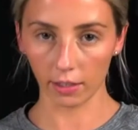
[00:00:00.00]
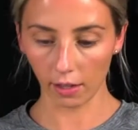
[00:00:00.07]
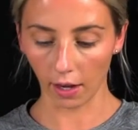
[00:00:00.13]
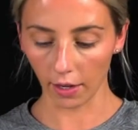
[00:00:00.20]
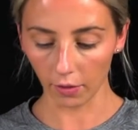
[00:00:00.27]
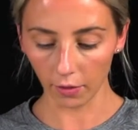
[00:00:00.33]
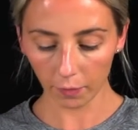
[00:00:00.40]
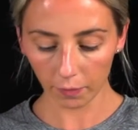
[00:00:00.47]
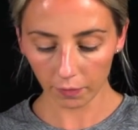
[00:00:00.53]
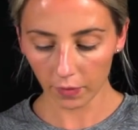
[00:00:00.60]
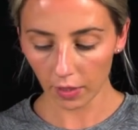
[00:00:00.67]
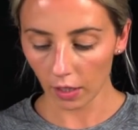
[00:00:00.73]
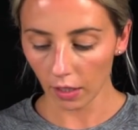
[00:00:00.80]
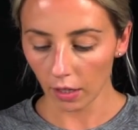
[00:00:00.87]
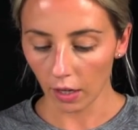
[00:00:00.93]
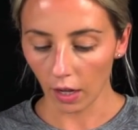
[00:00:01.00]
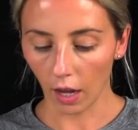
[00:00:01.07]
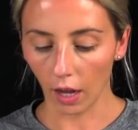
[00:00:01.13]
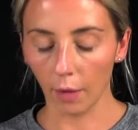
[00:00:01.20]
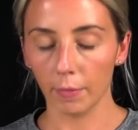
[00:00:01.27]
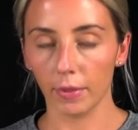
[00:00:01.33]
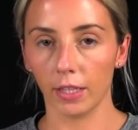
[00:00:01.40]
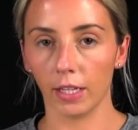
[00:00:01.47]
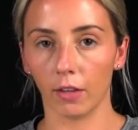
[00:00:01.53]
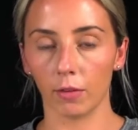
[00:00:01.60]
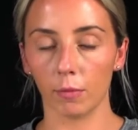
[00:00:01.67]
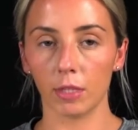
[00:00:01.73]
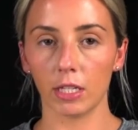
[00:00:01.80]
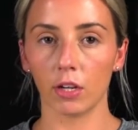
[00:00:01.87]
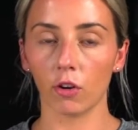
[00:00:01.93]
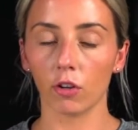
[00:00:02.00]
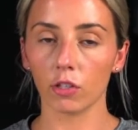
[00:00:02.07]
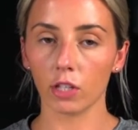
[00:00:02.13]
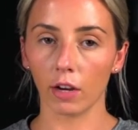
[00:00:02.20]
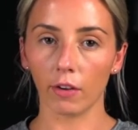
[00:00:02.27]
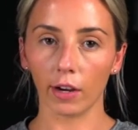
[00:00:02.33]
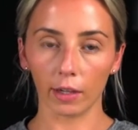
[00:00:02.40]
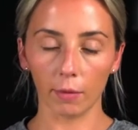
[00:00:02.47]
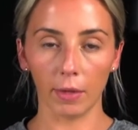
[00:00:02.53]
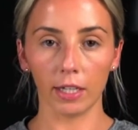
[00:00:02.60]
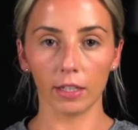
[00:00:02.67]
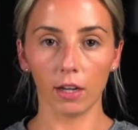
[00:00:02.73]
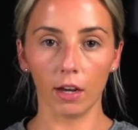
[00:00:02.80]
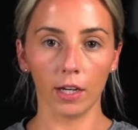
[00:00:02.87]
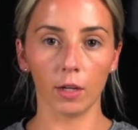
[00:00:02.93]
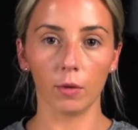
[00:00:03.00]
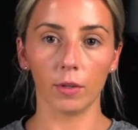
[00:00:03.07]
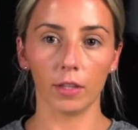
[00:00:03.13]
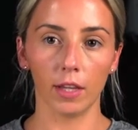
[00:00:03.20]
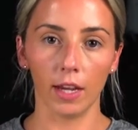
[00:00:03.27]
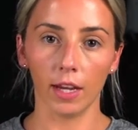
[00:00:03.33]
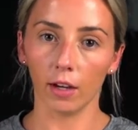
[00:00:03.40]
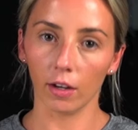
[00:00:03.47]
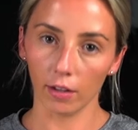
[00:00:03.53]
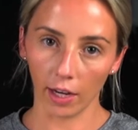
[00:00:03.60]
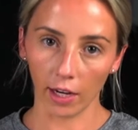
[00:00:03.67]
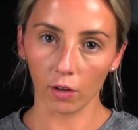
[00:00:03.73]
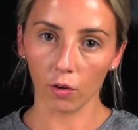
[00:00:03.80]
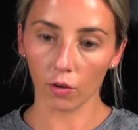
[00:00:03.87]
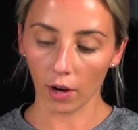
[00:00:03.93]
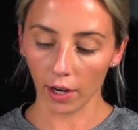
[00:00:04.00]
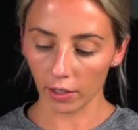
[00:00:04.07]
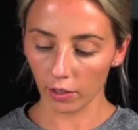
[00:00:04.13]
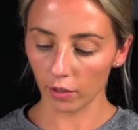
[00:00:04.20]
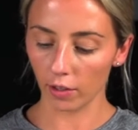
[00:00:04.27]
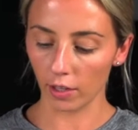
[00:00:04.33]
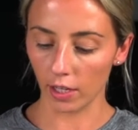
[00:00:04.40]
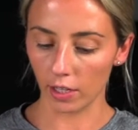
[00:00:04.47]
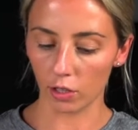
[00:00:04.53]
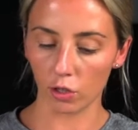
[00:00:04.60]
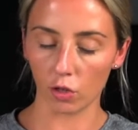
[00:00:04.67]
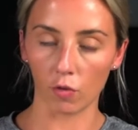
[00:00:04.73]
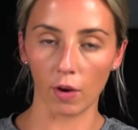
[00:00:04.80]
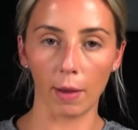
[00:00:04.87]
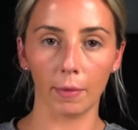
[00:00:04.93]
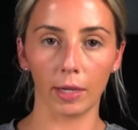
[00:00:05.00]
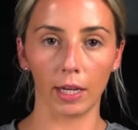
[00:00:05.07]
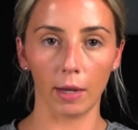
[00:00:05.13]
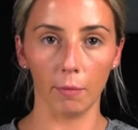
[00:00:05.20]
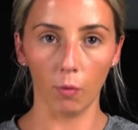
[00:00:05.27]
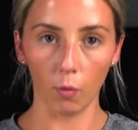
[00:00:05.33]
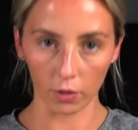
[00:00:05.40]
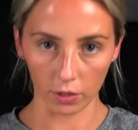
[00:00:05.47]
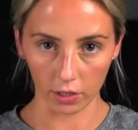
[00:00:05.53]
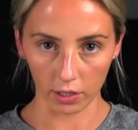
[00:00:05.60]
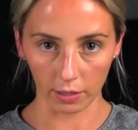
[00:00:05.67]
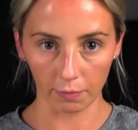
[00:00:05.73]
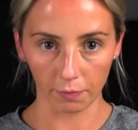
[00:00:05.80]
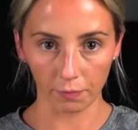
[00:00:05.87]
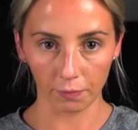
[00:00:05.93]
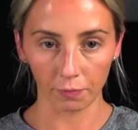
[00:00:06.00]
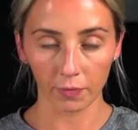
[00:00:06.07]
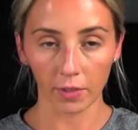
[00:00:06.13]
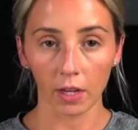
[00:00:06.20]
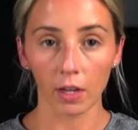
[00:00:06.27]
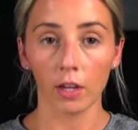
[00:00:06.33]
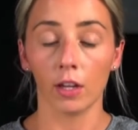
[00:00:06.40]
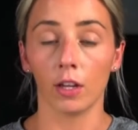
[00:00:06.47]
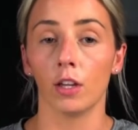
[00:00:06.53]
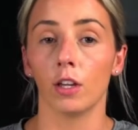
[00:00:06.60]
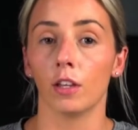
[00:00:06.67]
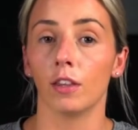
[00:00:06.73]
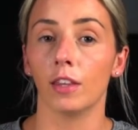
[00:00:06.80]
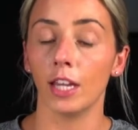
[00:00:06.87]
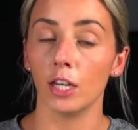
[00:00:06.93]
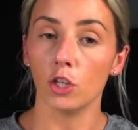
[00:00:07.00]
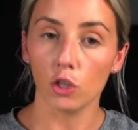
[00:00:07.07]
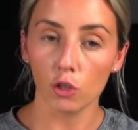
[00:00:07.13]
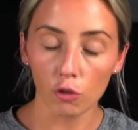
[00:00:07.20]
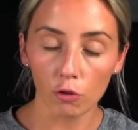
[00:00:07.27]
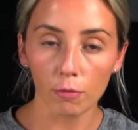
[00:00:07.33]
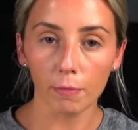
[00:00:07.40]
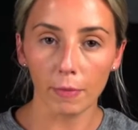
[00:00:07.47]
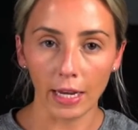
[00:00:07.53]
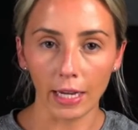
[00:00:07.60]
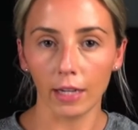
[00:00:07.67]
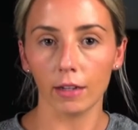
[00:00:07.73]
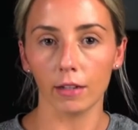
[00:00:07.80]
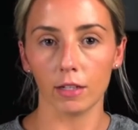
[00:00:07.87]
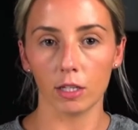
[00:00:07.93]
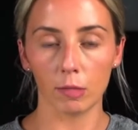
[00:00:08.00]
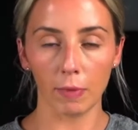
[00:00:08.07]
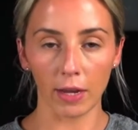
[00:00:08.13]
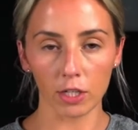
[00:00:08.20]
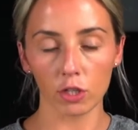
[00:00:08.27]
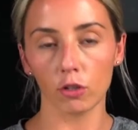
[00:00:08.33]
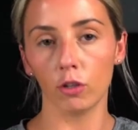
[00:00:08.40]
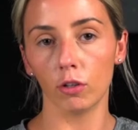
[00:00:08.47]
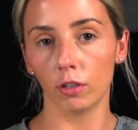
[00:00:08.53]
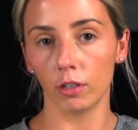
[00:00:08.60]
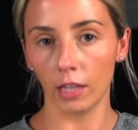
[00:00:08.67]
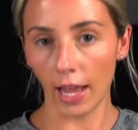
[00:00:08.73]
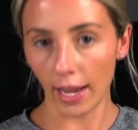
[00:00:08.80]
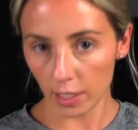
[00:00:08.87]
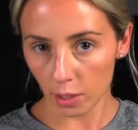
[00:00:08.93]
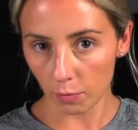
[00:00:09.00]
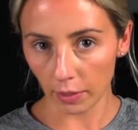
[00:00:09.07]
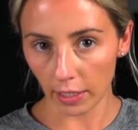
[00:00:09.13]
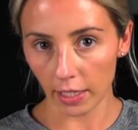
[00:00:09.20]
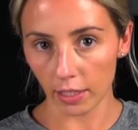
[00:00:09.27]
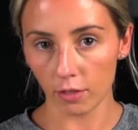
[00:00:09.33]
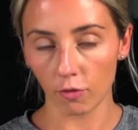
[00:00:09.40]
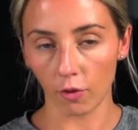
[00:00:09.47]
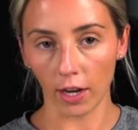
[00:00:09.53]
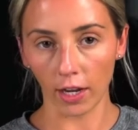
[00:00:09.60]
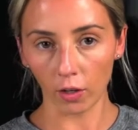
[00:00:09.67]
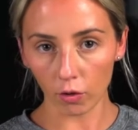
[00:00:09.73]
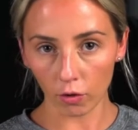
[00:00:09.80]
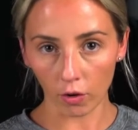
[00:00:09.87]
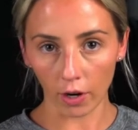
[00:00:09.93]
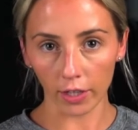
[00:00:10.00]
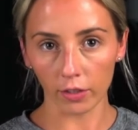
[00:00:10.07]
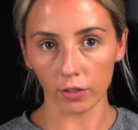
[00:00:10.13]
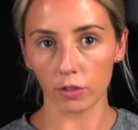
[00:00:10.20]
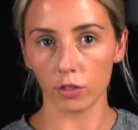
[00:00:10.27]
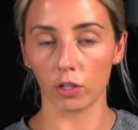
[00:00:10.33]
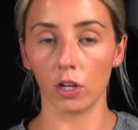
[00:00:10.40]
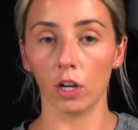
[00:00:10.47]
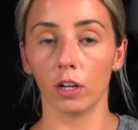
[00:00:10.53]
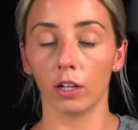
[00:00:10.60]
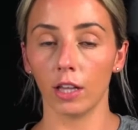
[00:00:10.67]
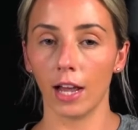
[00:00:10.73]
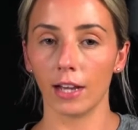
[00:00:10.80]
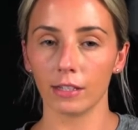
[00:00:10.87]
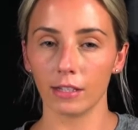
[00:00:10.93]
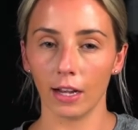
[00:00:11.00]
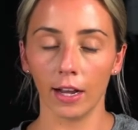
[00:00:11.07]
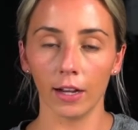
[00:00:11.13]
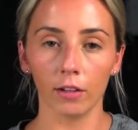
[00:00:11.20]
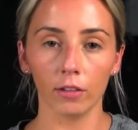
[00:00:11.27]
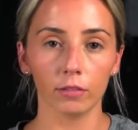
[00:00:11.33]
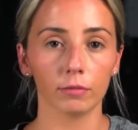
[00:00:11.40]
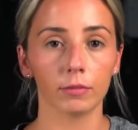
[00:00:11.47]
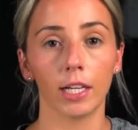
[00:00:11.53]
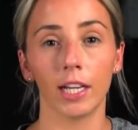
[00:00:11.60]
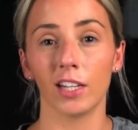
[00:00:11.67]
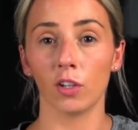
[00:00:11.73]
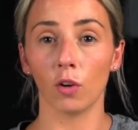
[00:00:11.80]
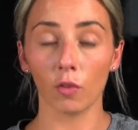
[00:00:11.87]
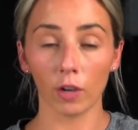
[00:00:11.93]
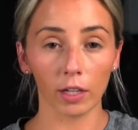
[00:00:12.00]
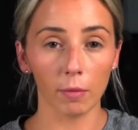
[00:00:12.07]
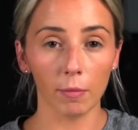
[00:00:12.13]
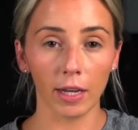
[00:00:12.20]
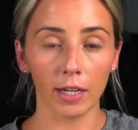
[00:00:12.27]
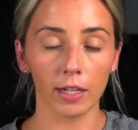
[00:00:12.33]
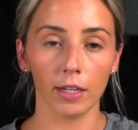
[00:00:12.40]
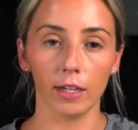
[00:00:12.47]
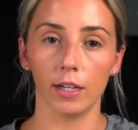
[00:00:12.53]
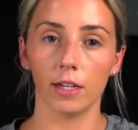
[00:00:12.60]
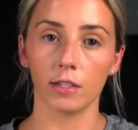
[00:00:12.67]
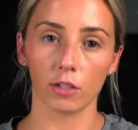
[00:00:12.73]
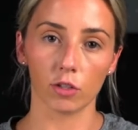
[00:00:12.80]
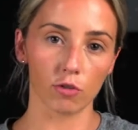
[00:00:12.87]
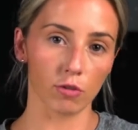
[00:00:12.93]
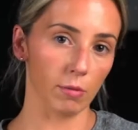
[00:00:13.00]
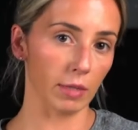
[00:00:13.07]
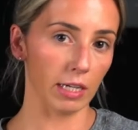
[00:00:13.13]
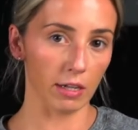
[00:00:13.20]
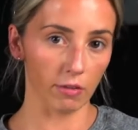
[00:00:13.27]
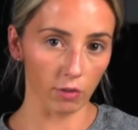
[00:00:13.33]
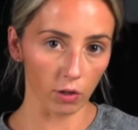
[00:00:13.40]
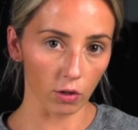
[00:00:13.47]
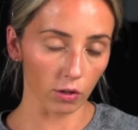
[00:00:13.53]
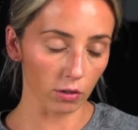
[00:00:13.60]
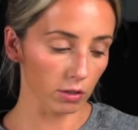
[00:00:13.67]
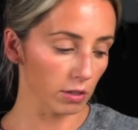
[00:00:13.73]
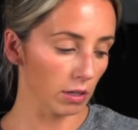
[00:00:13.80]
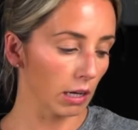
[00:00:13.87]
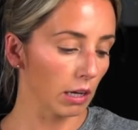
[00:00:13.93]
tile. Now the materials I recommend cutting with an angle grinder is ceramic and porcelain. They do make special glass blades for angle grinders to cut glass tile. I don't recommend it. It is extremely difficult.